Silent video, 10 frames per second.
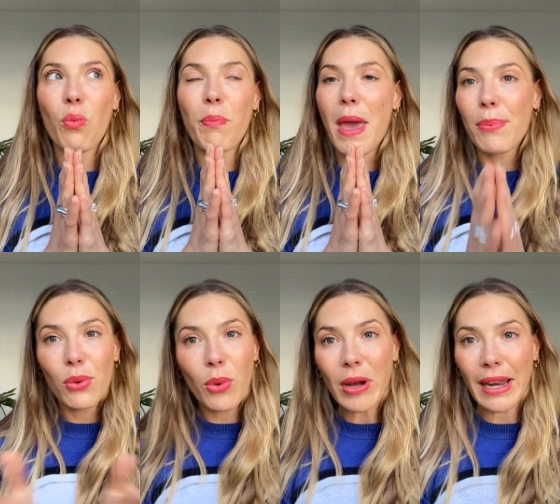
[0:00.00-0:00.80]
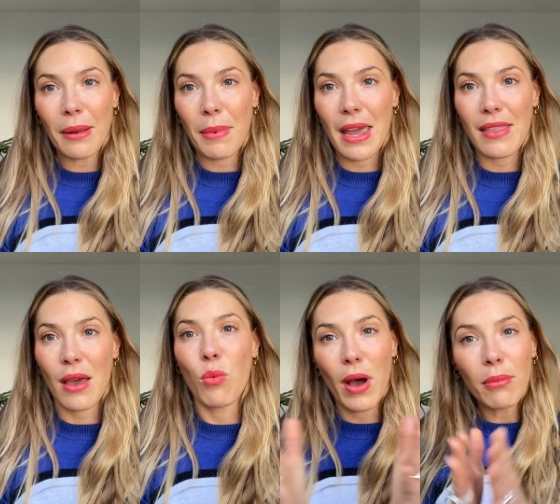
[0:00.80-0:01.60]
people will gonna be
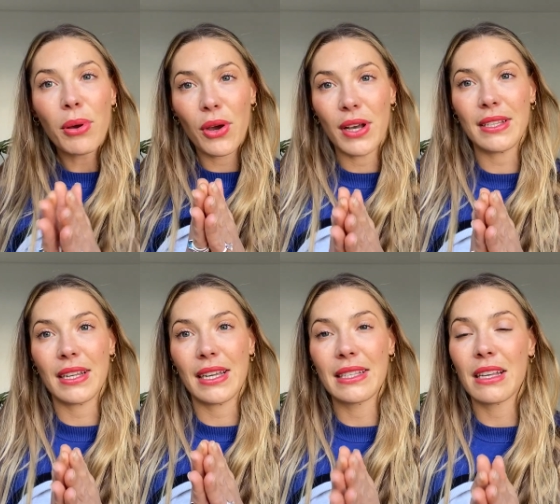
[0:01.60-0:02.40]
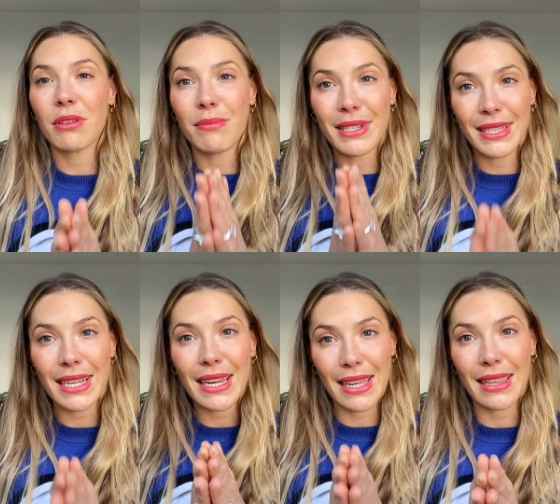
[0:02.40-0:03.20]
there. One person can sometimes
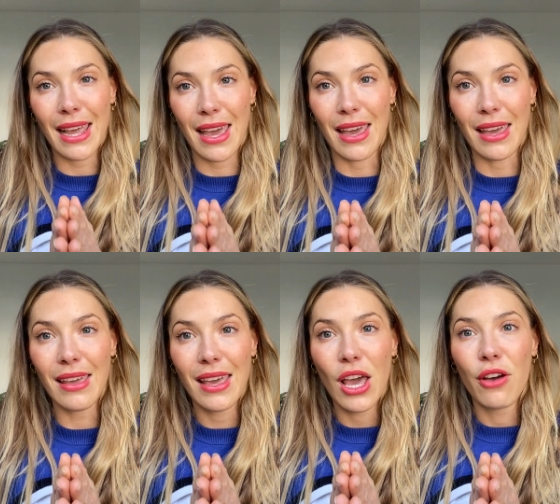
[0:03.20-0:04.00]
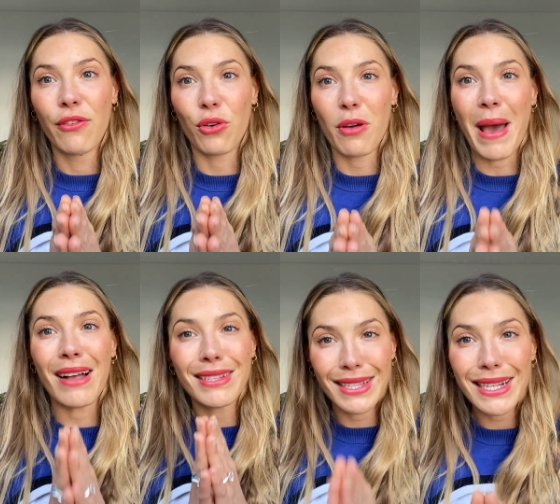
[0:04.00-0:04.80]
sit in there for
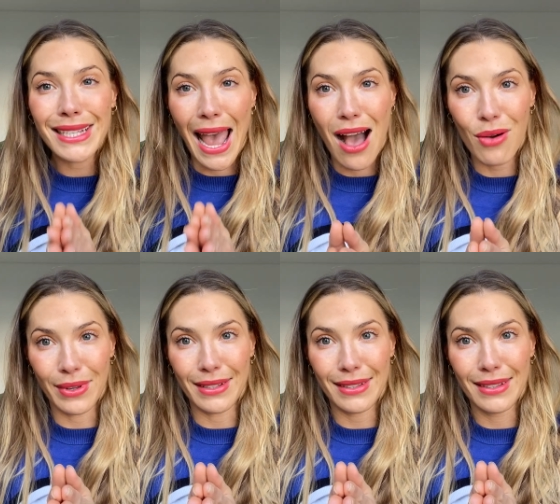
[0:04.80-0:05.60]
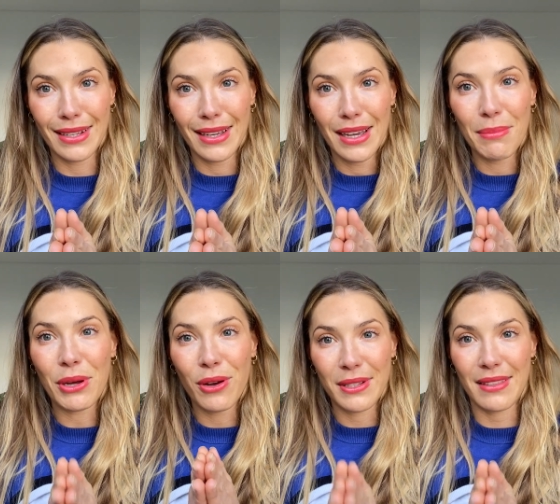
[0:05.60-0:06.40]
about six hours
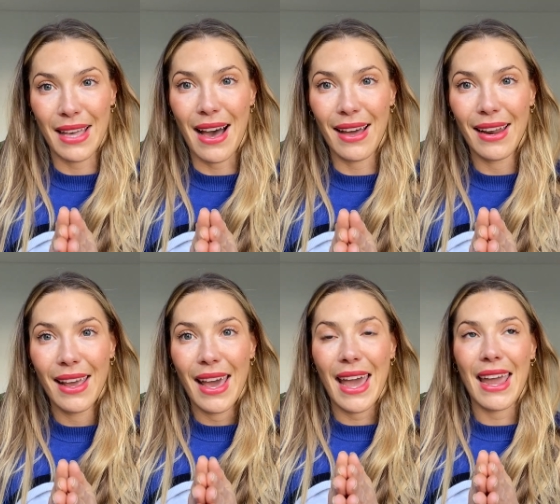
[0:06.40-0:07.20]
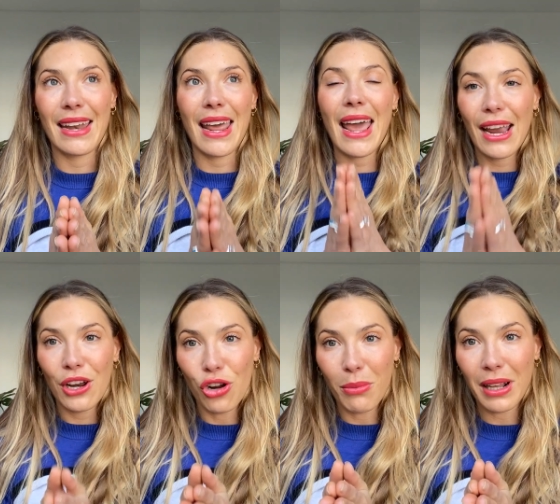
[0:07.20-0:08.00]
because of that. And
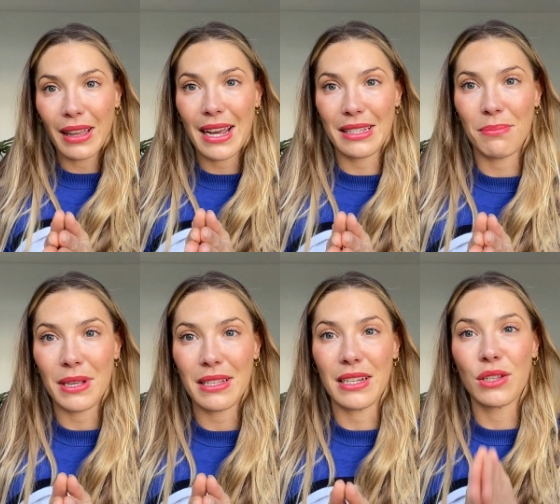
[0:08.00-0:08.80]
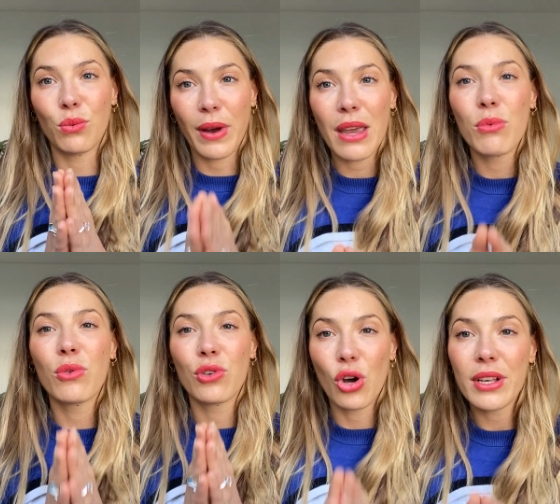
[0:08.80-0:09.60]
economically as a business, we
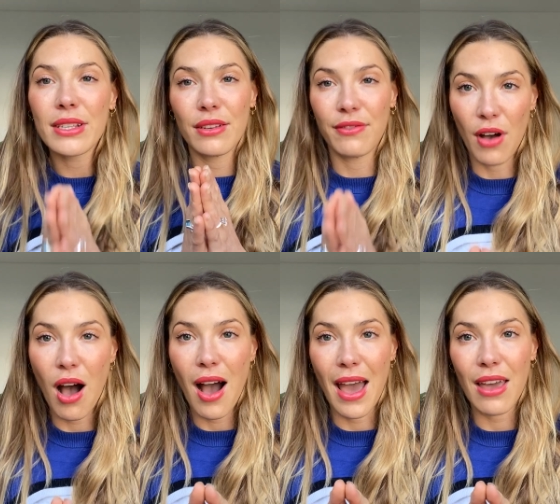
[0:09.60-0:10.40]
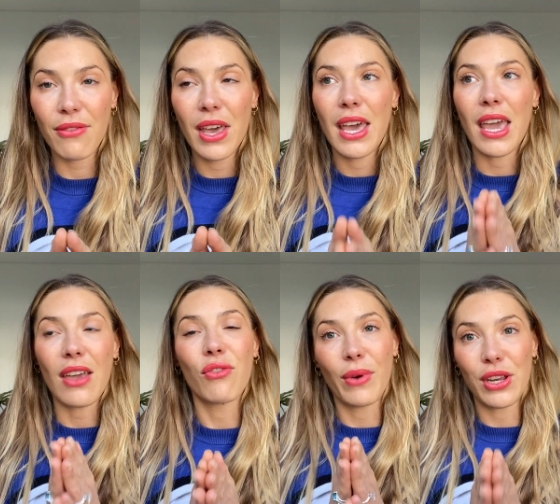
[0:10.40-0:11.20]
will not survive
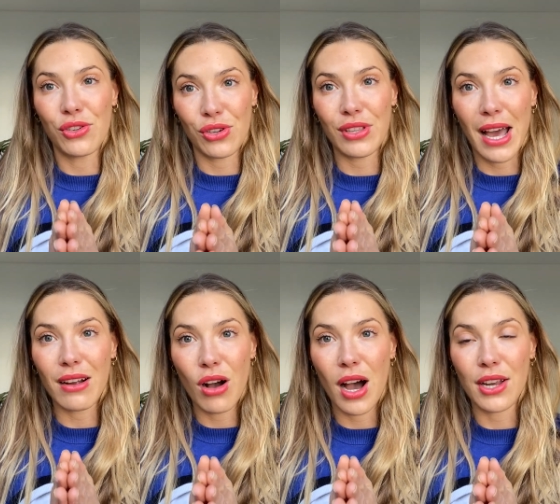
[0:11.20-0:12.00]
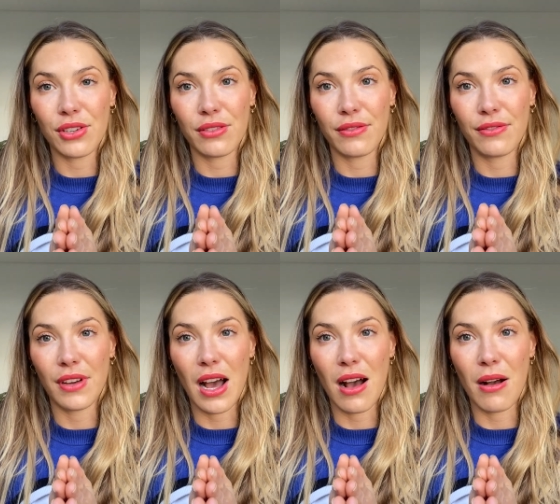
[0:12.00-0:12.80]
if we do that kind of,
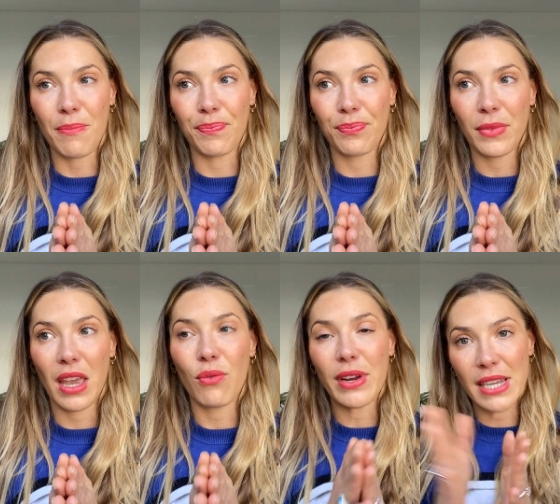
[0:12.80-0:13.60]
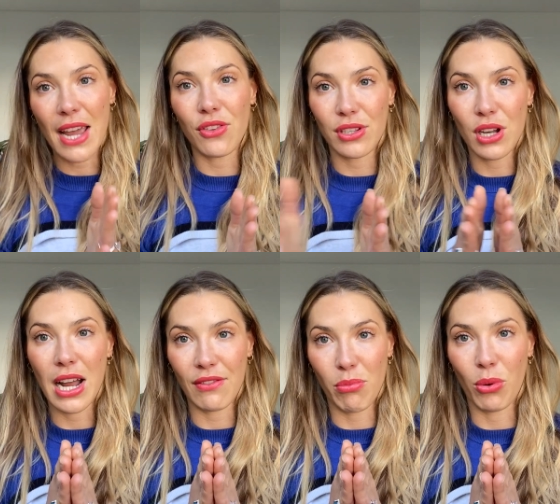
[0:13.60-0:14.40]
um, if we take those
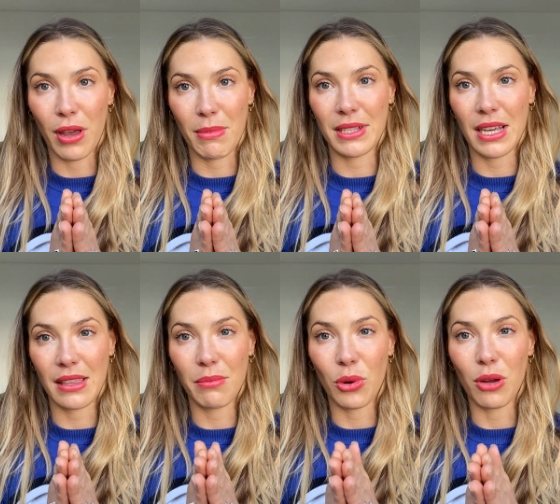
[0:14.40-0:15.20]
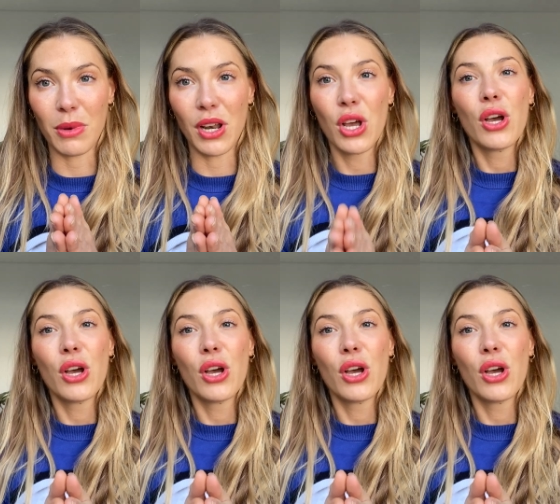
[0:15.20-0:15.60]
kind of appointments at the moment.